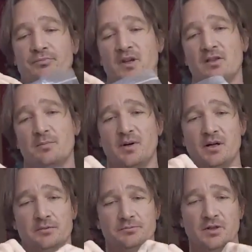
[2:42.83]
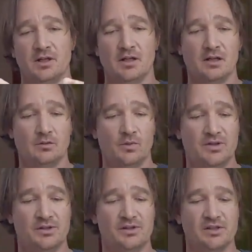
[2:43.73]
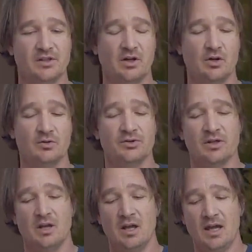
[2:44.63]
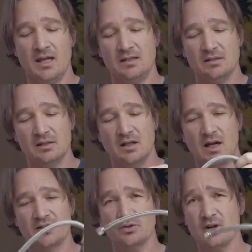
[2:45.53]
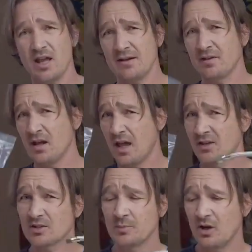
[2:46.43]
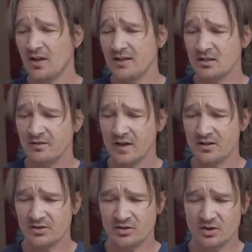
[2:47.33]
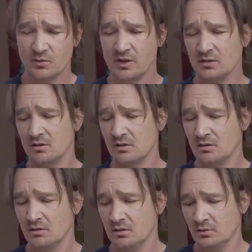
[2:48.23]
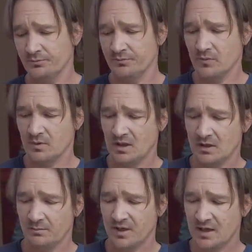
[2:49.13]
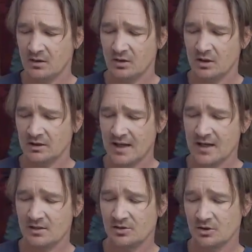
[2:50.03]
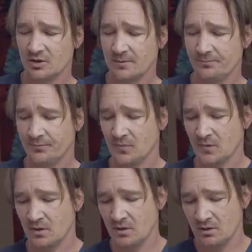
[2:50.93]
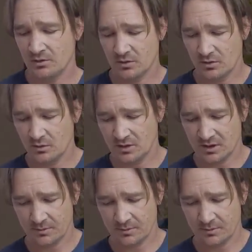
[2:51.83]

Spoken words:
the other part, which is just the hose. And I sort of have a small idea of how this is going to work, but I didn't look a lot into it. So